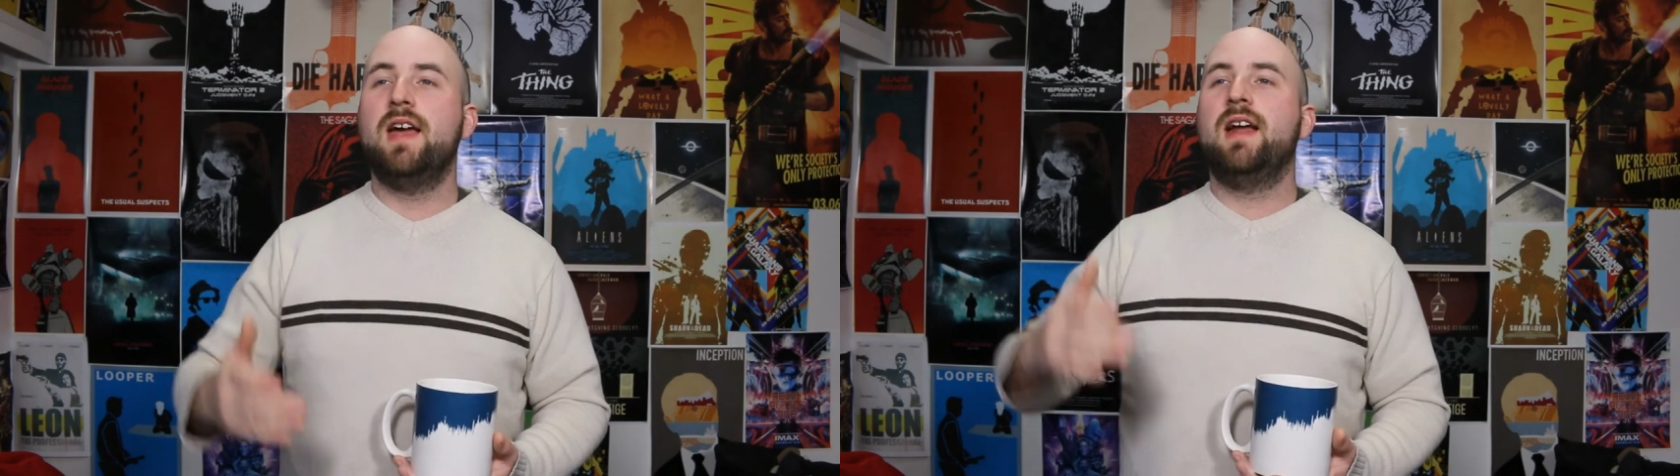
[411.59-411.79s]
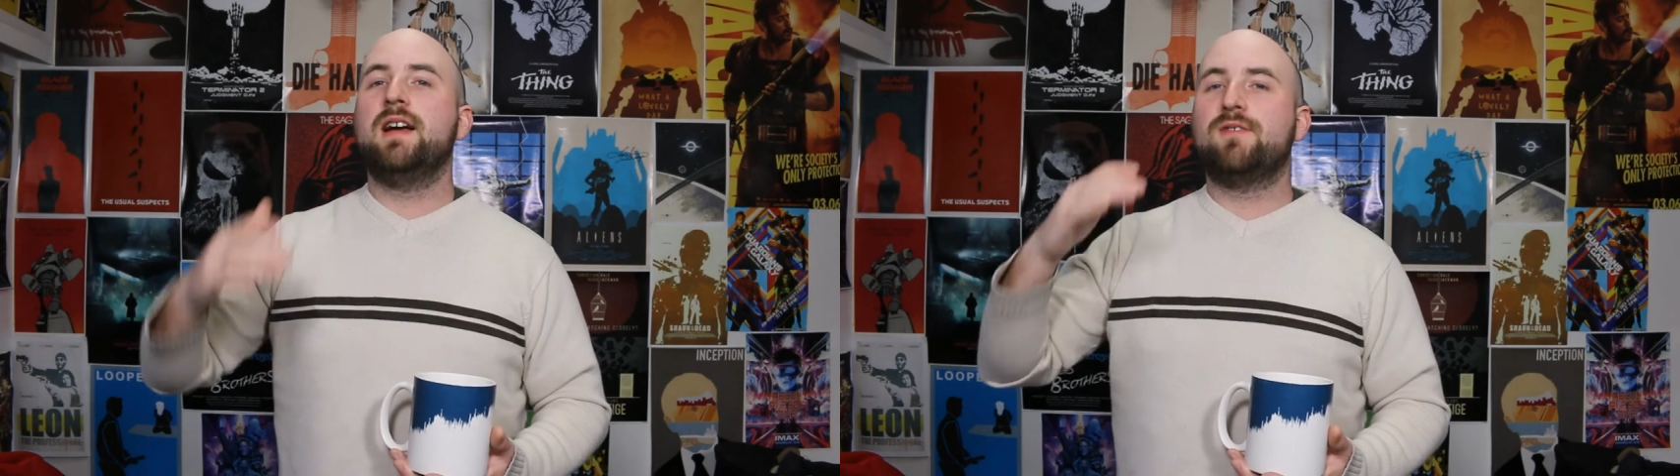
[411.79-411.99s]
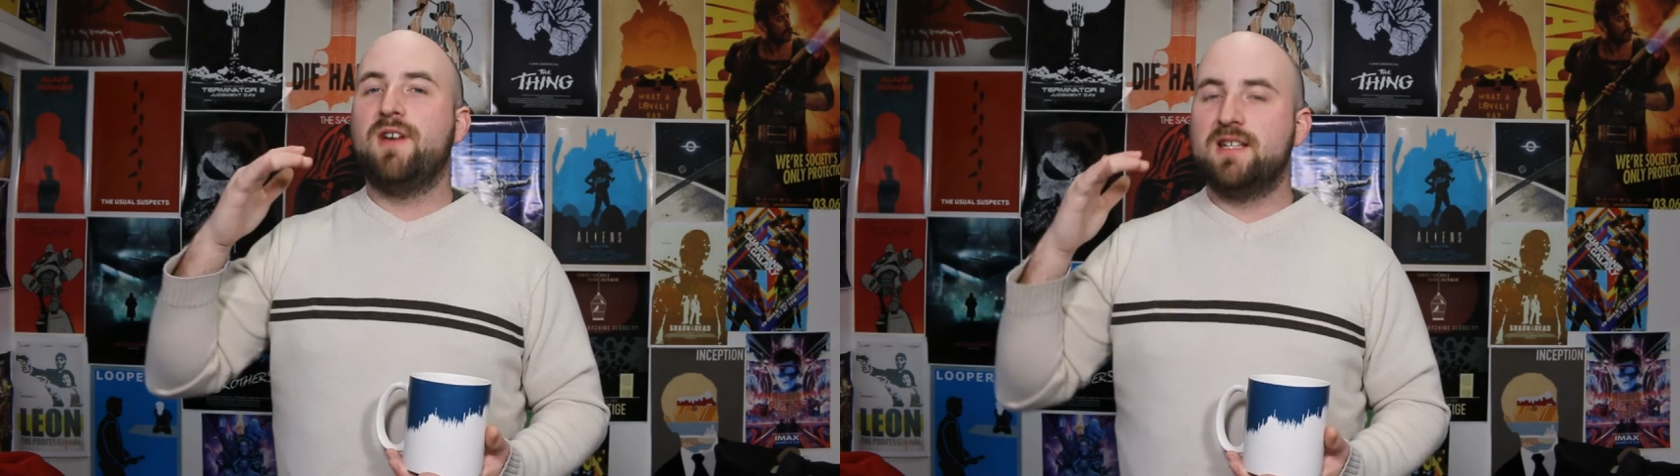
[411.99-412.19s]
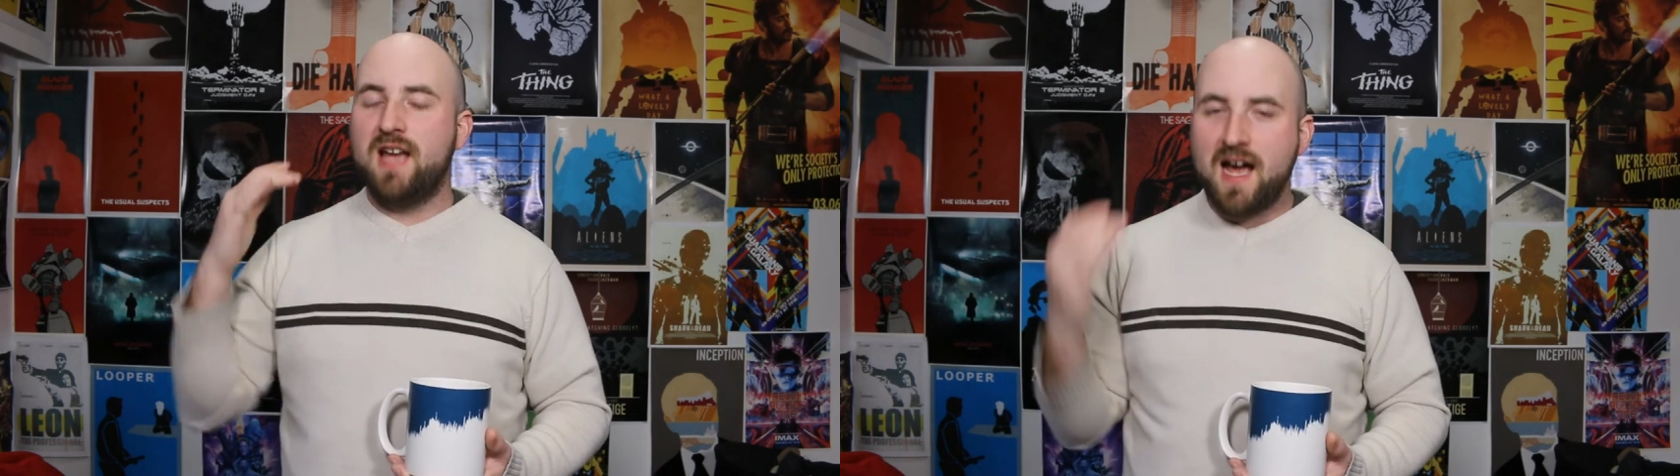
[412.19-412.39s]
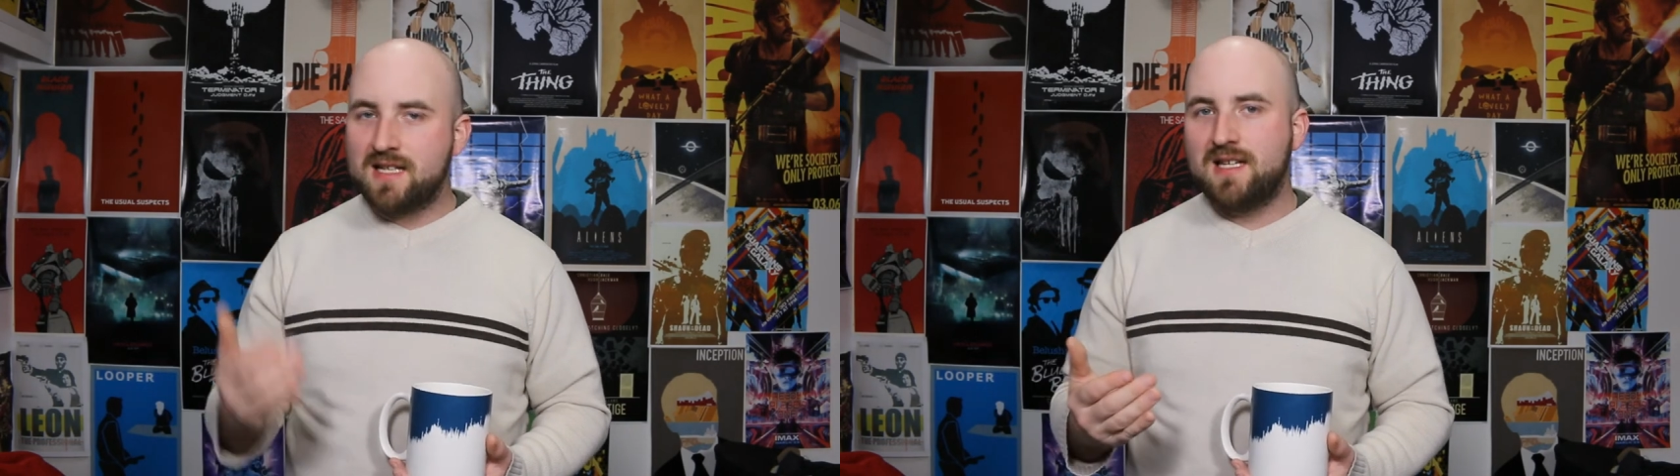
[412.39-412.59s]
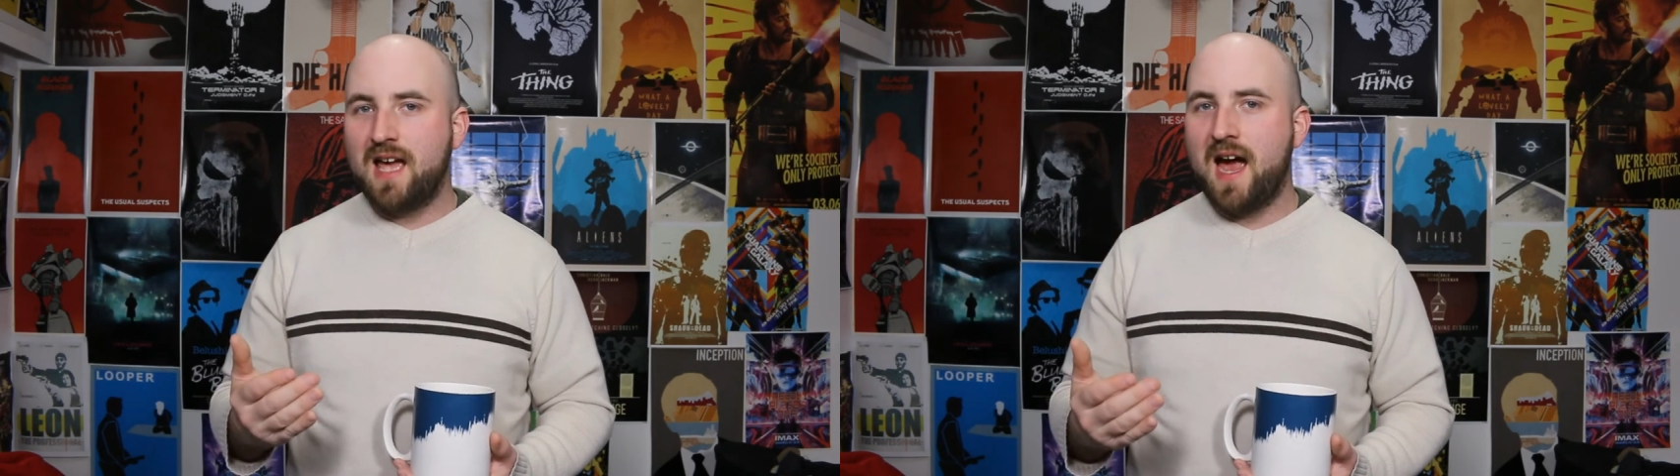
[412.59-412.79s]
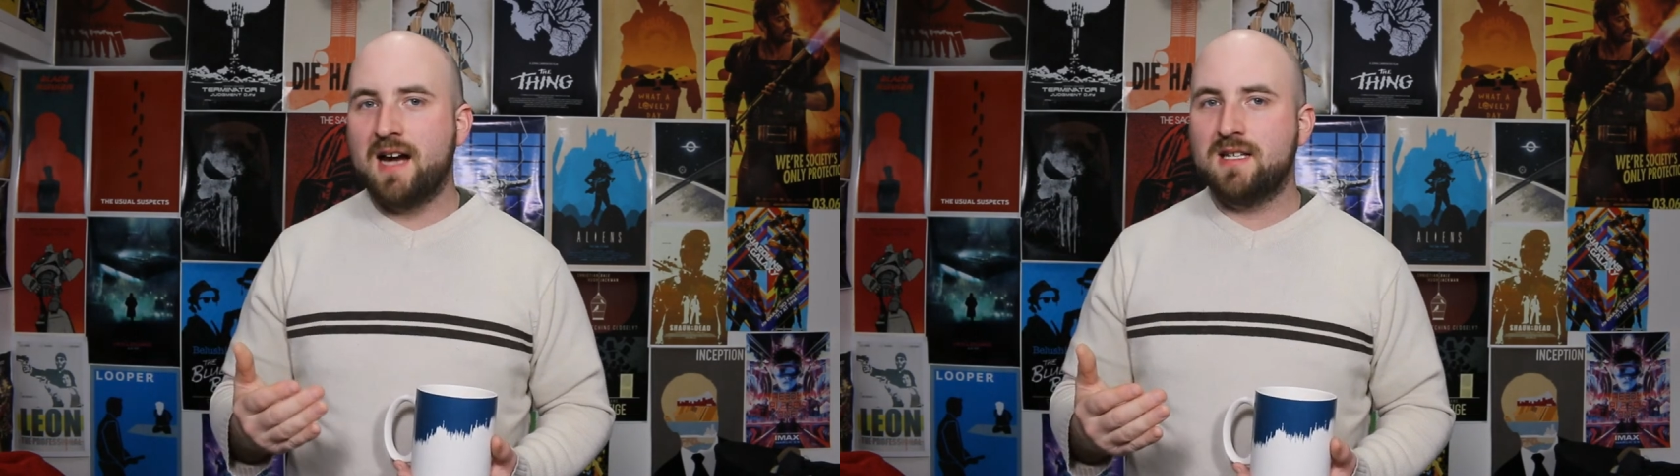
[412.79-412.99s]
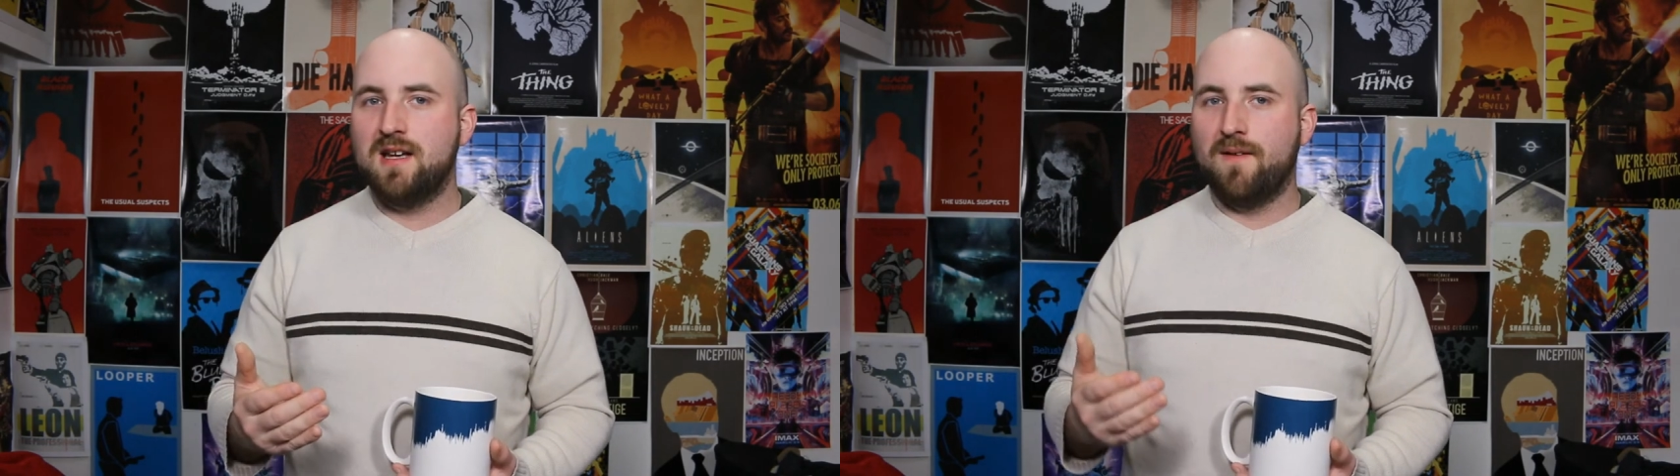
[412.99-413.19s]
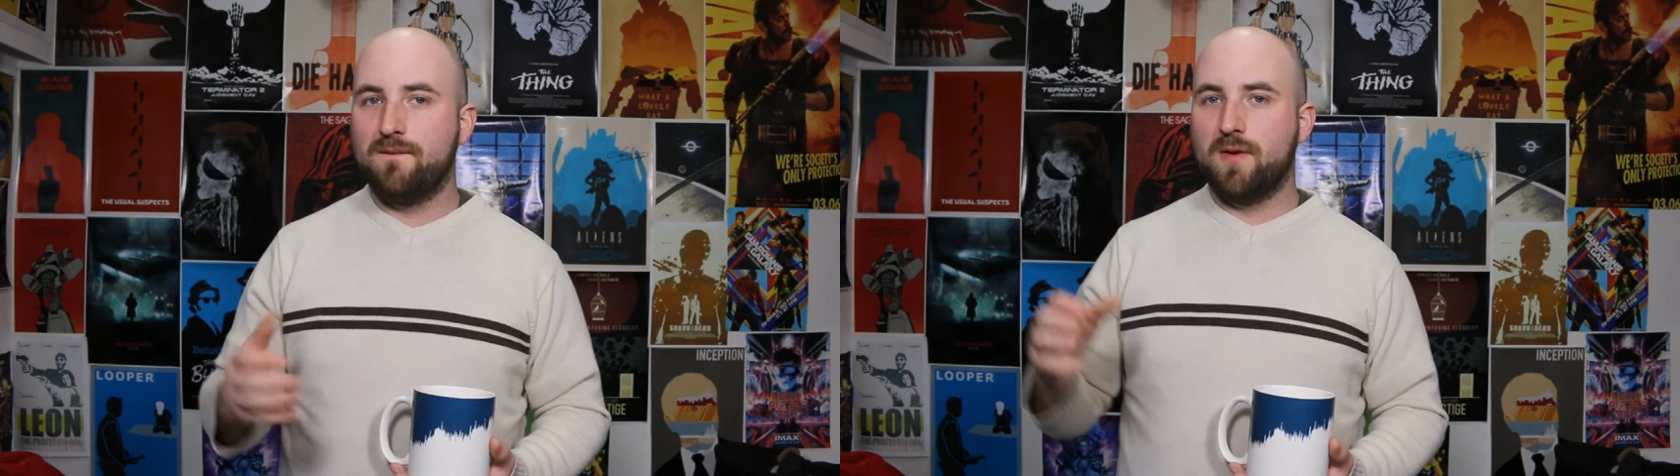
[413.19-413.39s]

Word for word: It has fantastic acting